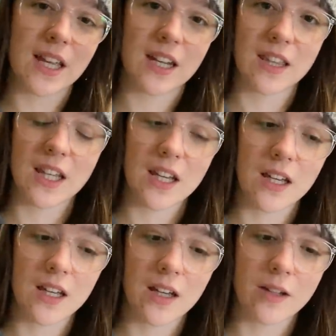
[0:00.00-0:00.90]
and I
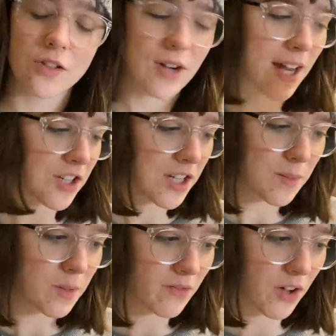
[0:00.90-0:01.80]
think a tragedy
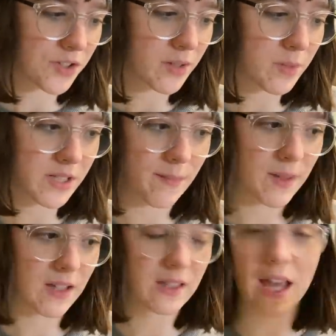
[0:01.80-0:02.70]
befalls them or
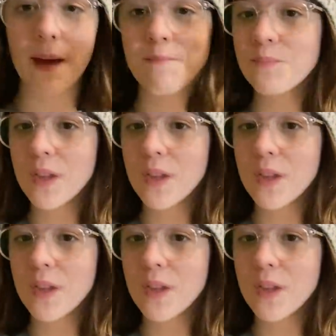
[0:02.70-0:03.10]
something like that.